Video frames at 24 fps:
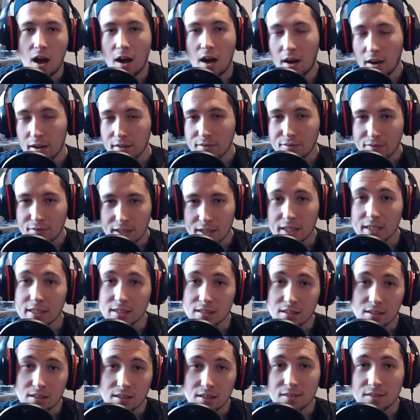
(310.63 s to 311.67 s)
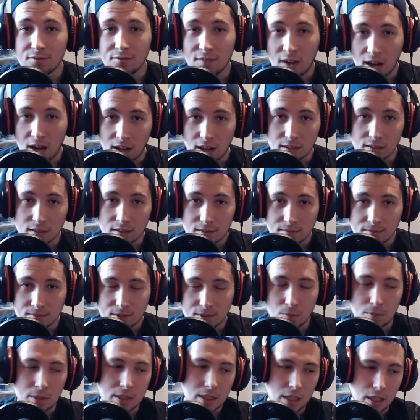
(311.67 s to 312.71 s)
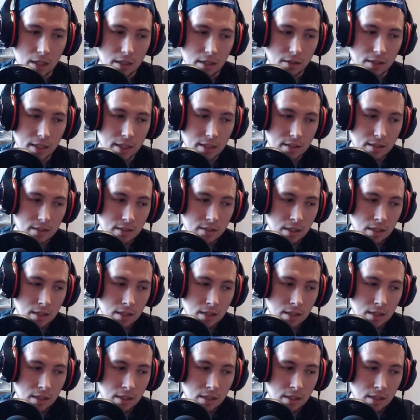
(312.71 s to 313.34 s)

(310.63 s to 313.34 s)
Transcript: I think it's kind of fucked, to be totally honest.